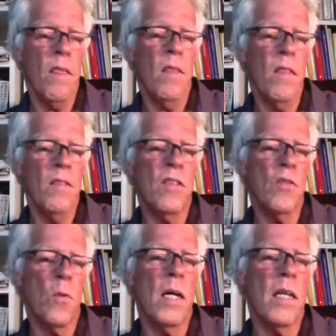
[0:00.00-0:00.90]
This
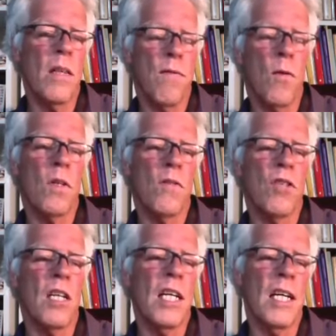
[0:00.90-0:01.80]
is why the 4th of
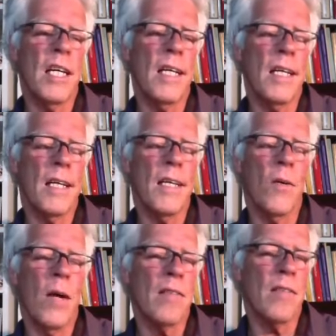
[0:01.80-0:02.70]
July, you
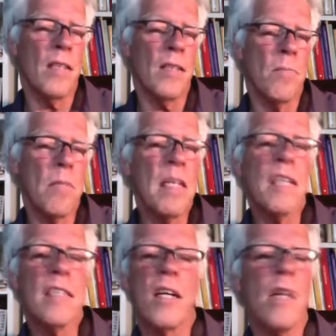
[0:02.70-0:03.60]
know, has this
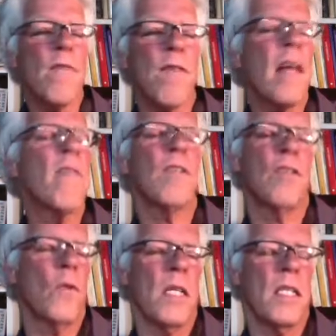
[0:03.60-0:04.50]
military flavor
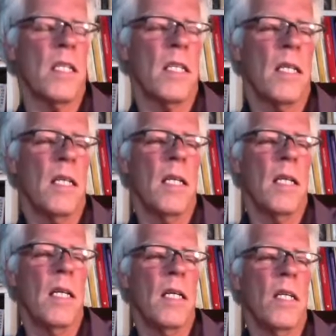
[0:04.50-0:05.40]
to it.
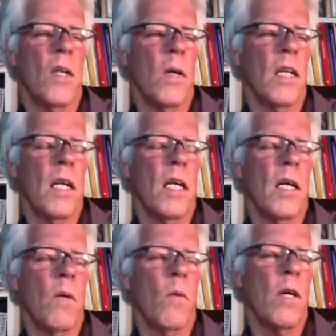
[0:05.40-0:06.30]
You know, and
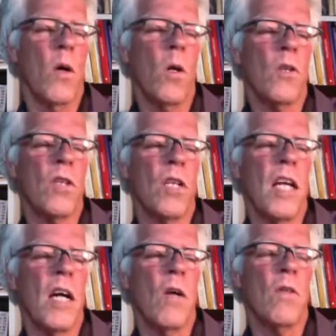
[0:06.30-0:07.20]
we all turn
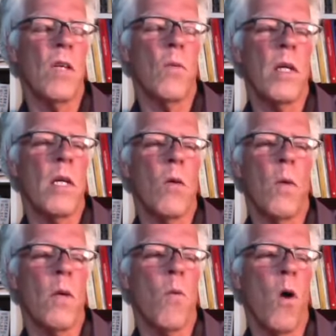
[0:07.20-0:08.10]
out and we
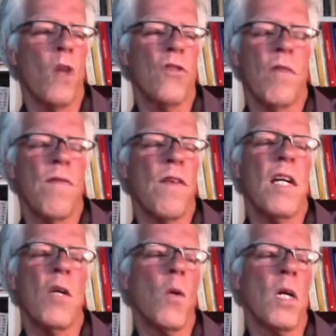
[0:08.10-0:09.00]
watch the
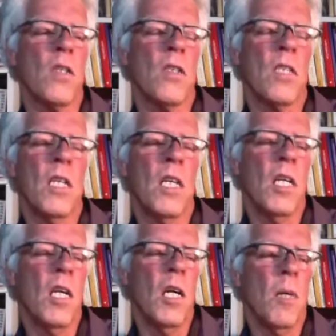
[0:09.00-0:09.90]
fireworks.
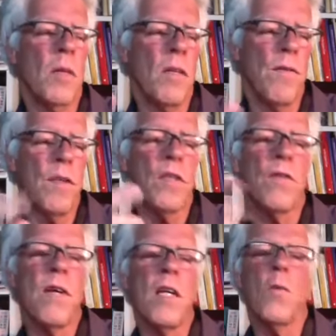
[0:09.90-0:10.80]
But the first
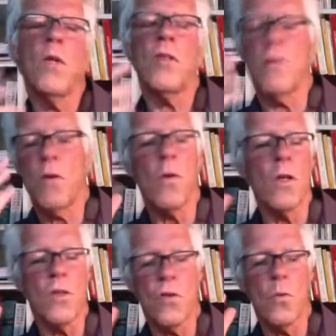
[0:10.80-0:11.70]
fireworks, of
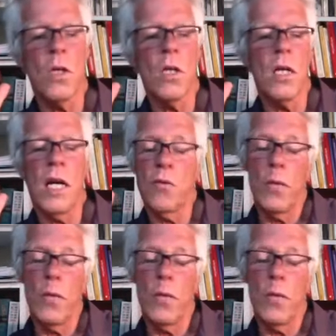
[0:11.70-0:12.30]
course, were, as we